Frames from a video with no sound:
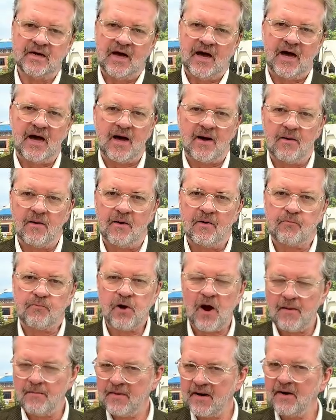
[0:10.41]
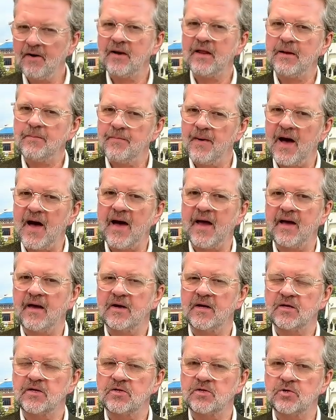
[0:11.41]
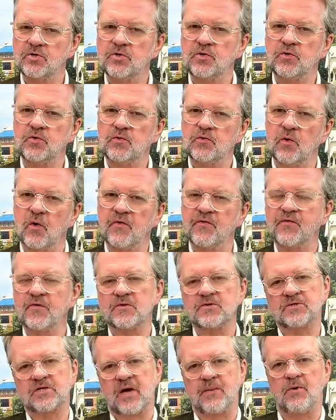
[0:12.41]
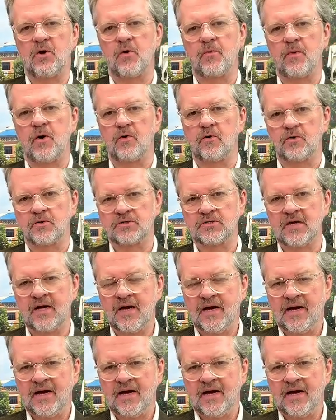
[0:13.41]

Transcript: primarily by new or first-time homeowners,